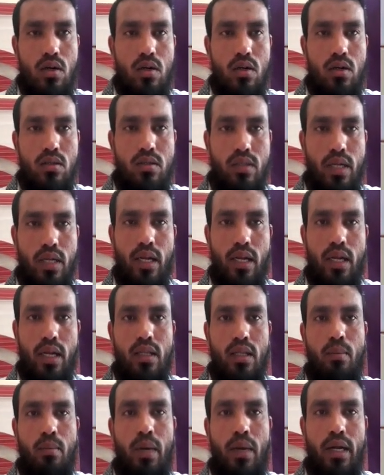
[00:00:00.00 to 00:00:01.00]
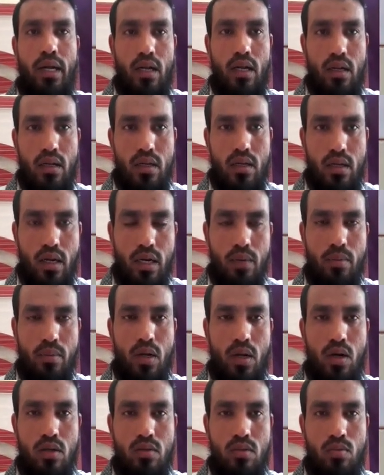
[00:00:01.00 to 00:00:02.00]
stay in the middle, right,
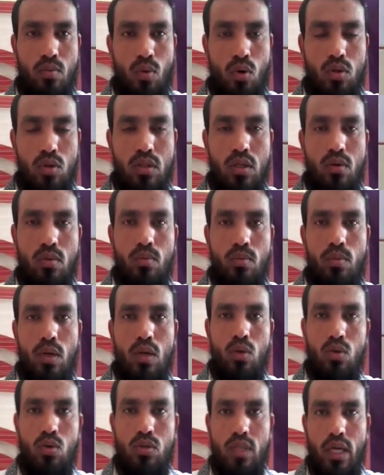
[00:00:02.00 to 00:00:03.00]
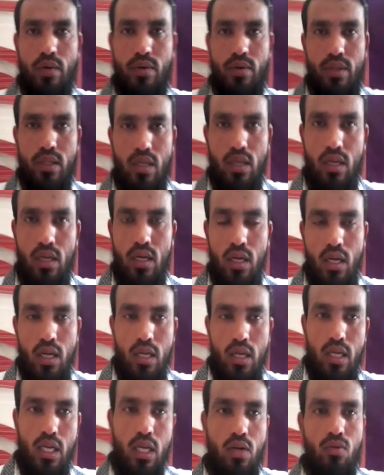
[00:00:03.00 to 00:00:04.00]
because both the balloons having the
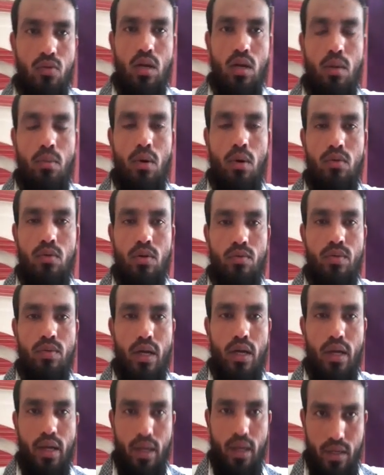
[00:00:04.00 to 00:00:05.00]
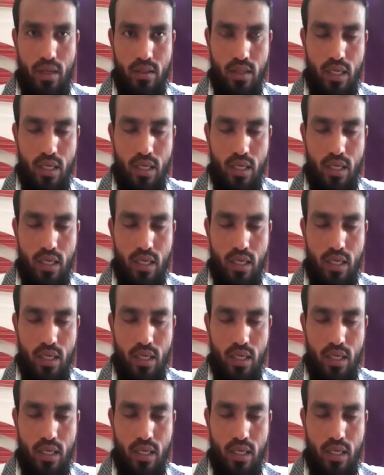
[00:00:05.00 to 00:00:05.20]
equal amount of the air.